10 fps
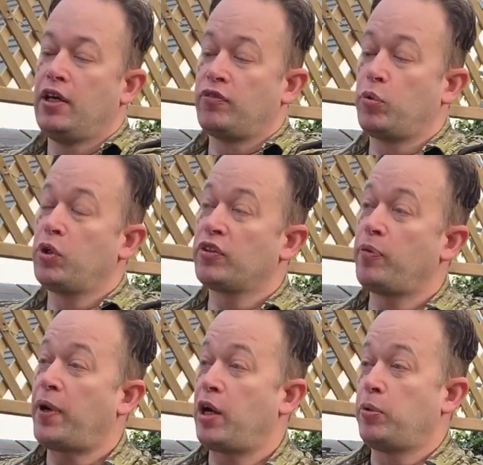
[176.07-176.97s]
for want of a
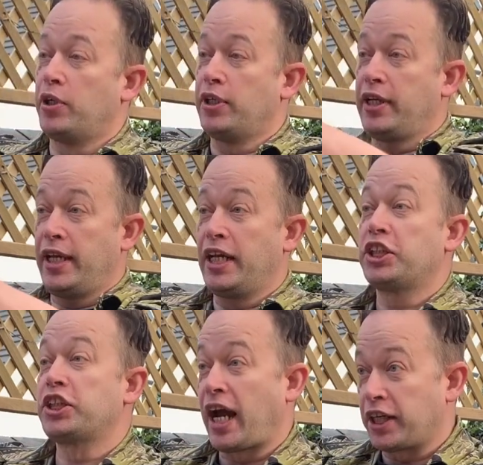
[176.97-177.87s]
better word, it's
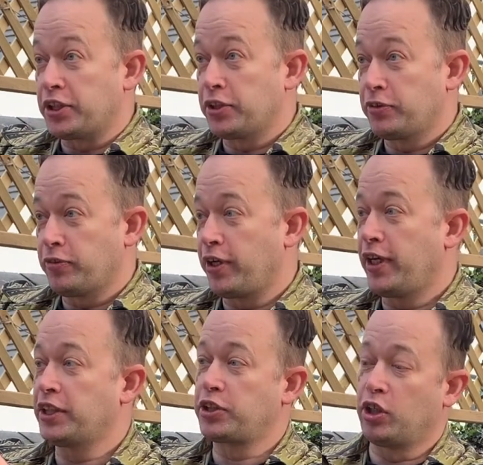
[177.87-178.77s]
shagged. Right?
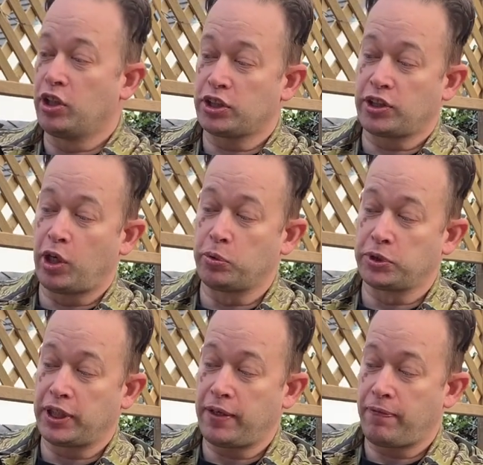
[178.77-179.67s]
It's got lots of holes
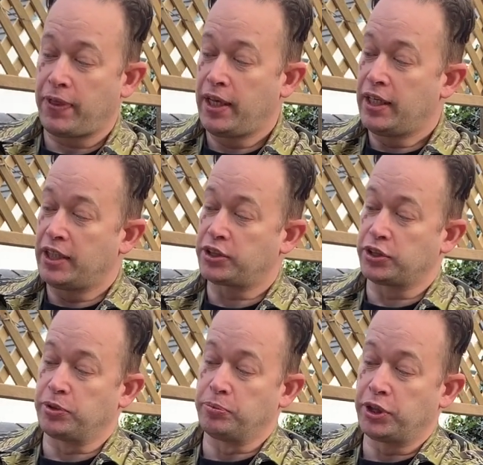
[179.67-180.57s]
in it. It's got
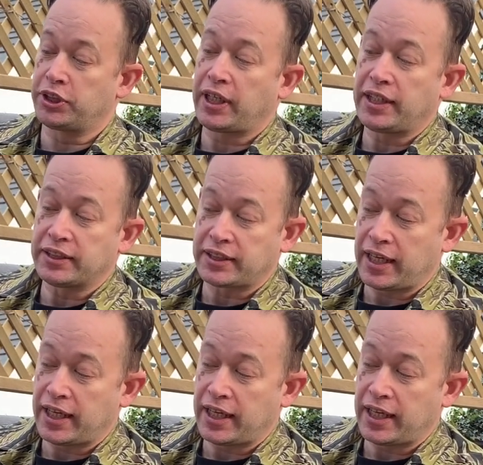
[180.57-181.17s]
some rust stains there.